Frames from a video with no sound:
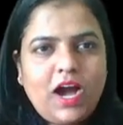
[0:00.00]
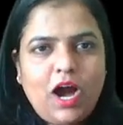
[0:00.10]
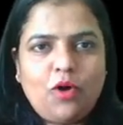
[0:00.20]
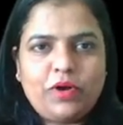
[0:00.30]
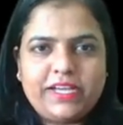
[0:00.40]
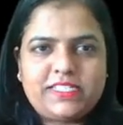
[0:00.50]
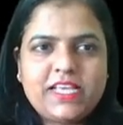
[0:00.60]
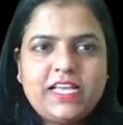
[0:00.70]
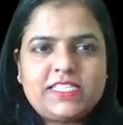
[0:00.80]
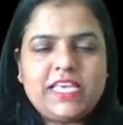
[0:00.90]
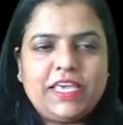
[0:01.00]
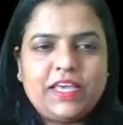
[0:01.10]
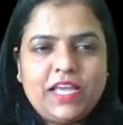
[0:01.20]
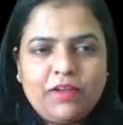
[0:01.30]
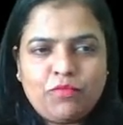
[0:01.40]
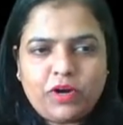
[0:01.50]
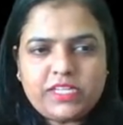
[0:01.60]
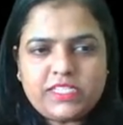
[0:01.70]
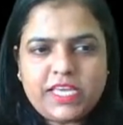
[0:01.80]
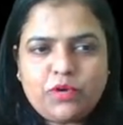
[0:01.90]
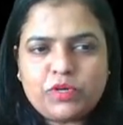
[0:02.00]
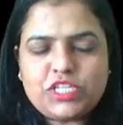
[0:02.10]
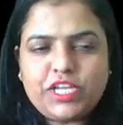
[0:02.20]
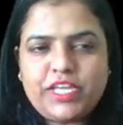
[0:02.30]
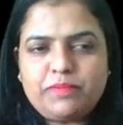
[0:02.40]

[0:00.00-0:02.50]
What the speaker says: How, guys? See, what is the equation?